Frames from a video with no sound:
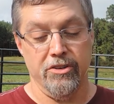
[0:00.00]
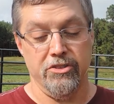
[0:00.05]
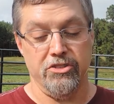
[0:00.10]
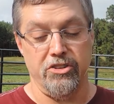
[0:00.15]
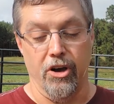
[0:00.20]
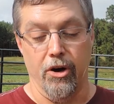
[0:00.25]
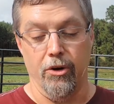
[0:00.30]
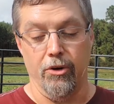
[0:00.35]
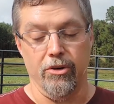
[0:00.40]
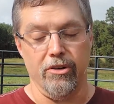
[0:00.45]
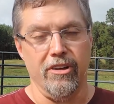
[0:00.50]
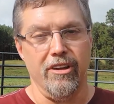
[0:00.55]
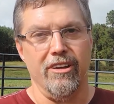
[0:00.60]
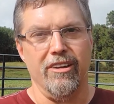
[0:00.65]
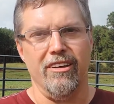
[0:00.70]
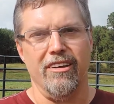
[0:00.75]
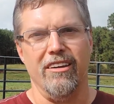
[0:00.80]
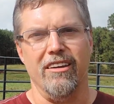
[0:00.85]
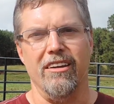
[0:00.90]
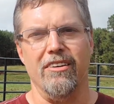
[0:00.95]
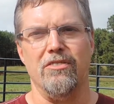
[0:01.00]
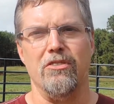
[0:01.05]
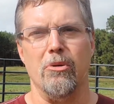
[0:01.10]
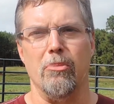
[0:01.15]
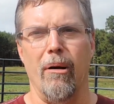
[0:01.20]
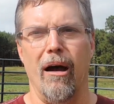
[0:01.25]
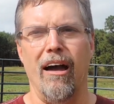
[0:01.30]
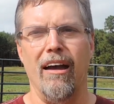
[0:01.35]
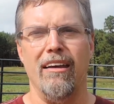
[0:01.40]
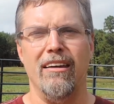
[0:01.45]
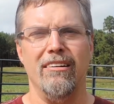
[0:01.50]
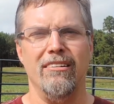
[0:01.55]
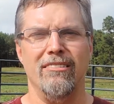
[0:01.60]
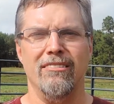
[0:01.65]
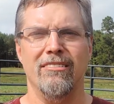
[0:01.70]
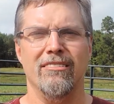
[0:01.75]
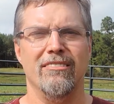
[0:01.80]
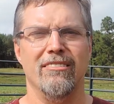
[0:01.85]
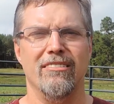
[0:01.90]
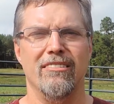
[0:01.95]
So if you're
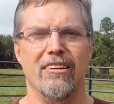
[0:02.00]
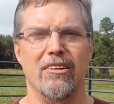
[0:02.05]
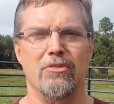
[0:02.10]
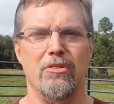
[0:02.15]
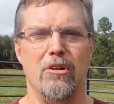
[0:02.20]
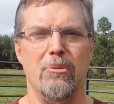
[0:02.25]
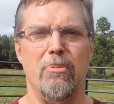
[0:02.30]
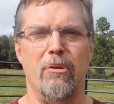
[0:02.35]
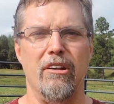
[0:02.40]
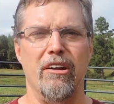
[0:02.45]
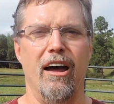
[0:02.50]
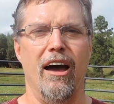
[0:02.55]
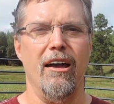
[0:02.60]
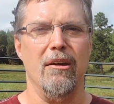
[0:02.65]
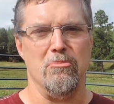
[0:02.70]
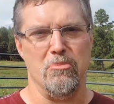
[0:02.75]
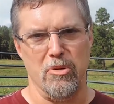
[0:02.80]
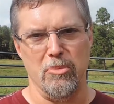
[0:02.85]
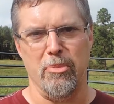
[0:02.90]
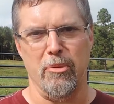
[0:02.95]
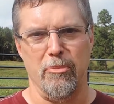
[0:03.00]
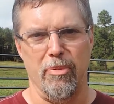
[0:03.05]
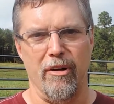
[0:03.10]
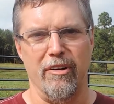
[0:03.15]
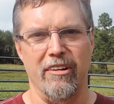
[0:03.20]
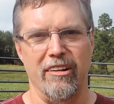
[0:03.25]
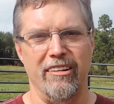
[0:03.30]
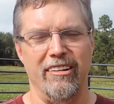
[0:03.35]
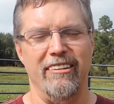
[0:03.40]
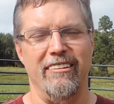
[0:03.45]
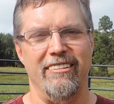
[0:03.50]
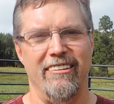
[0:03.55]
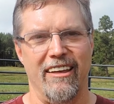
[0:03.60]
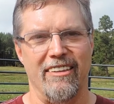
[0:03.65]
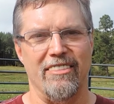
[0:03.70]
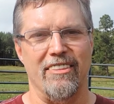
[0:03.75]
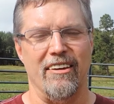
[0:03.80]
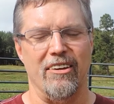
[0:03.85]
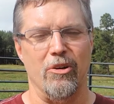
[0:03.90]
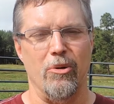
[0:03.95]
buying a VP9, be prepared to clean
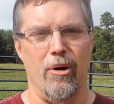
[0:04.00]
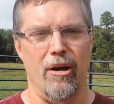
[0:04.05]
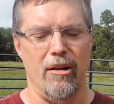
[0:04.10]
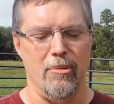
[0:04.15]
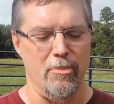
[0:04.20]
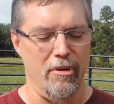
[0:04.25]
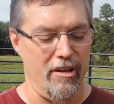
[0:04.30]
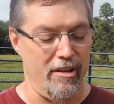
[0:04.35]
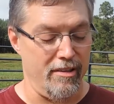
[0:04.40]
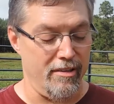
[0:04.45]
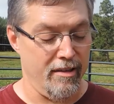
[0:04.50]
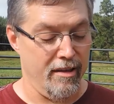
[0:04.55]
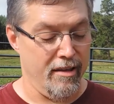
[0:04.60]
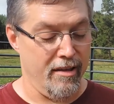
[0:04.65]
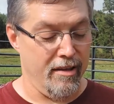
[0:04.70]
that thing quite a bit.